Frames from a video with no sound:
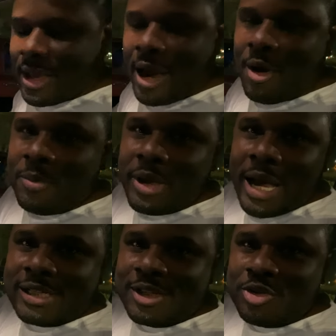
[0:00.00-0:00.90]
I hope you
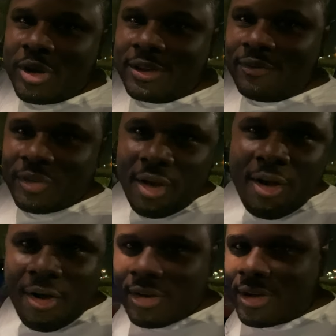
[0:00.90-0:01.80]
guys enjoyed the
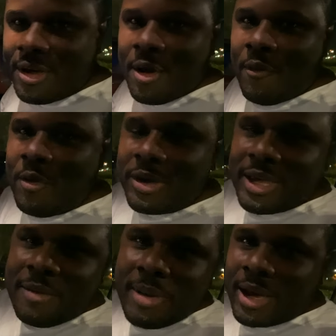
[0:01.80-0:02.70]
vlog. We will
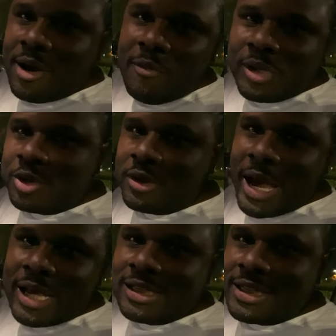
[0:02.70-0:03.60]
get back up with you
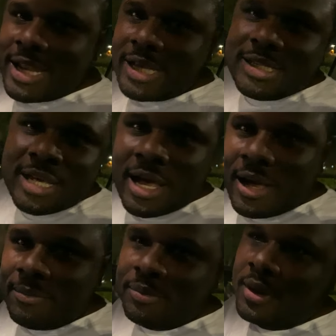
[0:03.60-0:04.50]
guys next
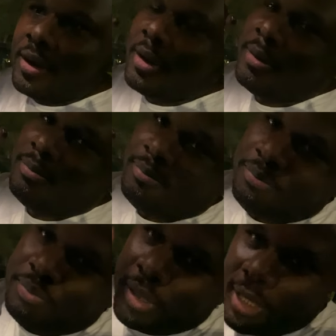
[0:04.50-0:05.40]
time.
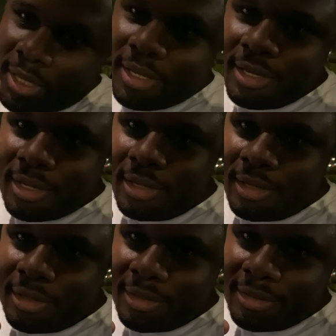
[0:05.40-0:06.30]

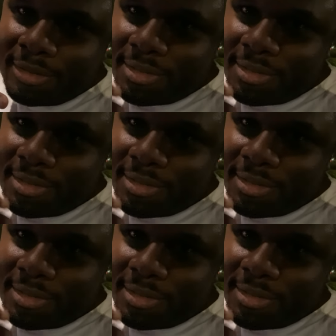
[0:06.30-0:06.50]
Peace.